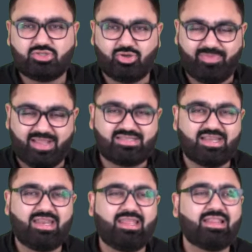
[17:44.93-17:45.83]
So
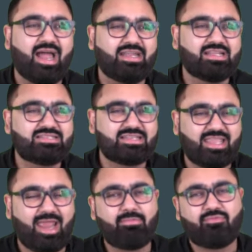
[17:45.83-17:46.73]
basically that is
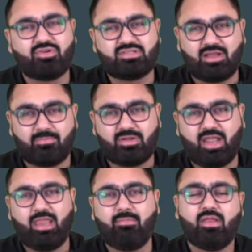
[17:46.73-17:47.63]
kept for some
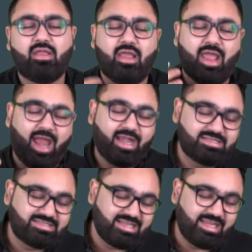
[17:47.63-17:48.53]
time
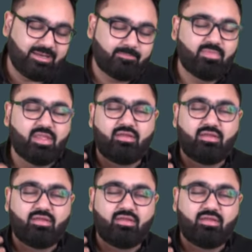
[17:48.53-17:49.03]
and seen